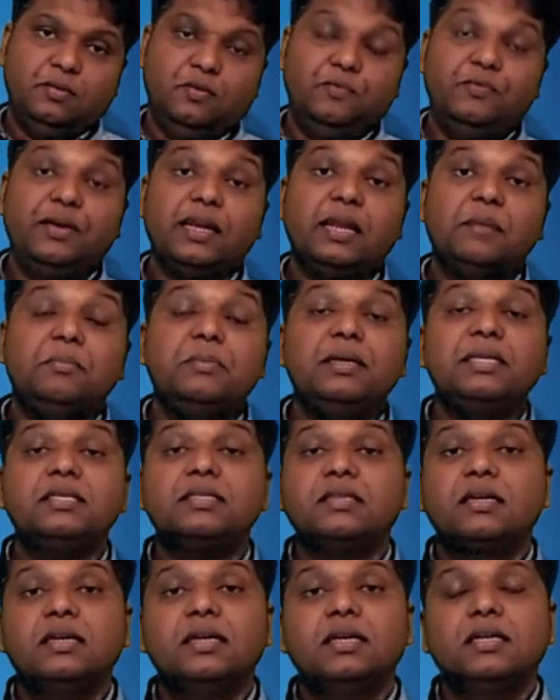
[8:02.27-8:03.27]
where m
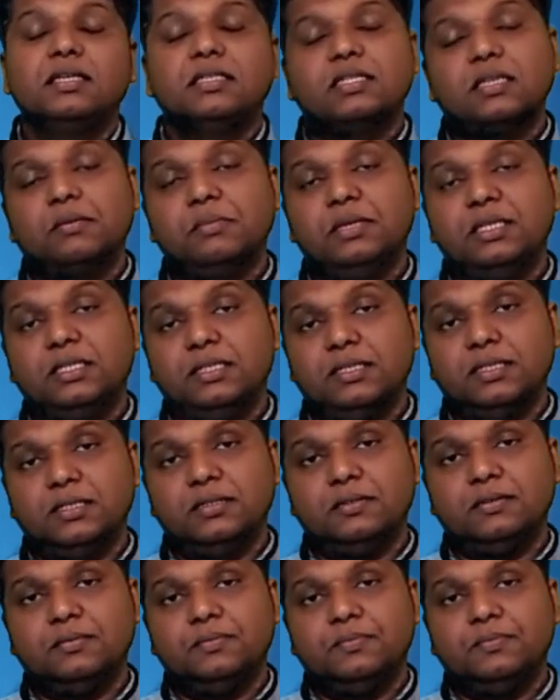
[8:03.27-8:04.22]
is some integer.